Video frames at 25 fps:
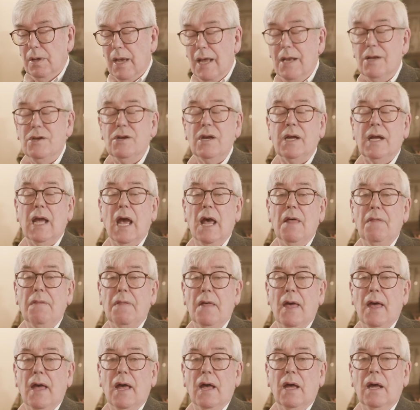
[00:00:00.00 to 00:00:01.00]
and
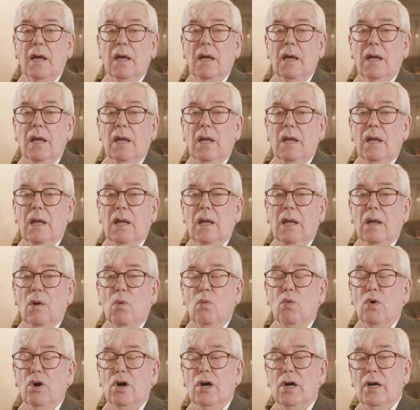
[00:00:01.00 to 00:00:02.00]
together,
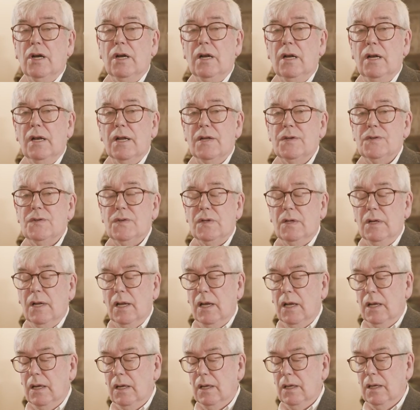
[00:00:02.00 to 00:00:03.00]

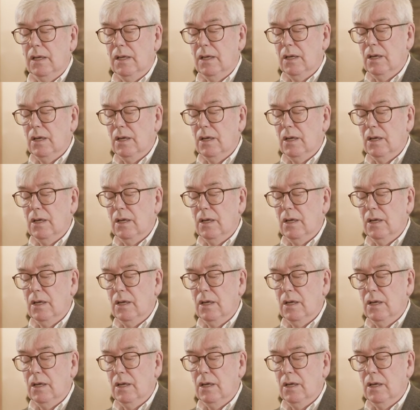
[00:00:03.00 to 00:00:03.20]
wordlessly,